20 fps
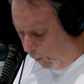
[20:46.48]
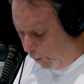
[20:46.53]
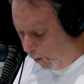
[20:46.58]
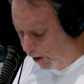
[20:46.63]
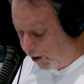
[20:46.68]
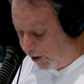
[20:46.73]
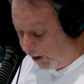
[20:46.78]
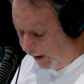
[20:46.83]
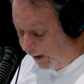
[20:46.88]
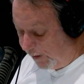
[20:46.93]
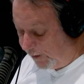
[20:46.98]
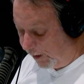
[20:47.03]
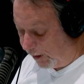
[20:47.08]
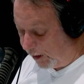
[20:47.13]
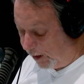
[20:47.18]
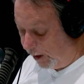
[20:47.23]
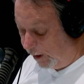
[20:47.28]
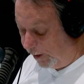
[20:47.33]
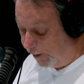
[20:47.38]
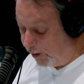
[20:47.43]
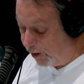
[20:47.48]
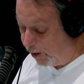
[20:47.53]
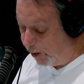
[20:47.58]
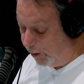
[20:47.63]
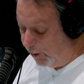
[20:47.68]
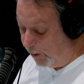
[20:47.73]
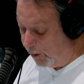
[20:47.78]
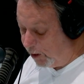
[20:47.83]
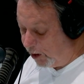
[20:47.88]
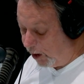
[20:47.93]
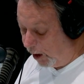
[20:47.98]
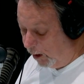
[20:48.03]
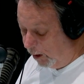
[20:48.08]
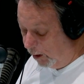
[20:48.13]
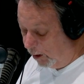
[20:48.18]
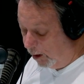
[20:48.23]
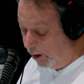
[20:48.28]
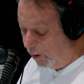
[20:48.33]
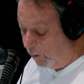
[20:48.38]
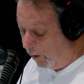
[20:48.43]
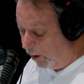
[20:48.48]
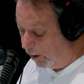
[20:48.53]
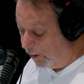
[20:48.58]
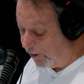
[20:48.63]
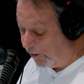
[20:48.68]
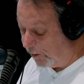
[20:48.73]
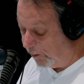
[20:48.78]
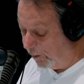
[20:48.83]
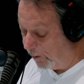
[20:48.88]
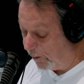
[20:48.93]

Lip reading: Which is a cartoon dog, Wallace or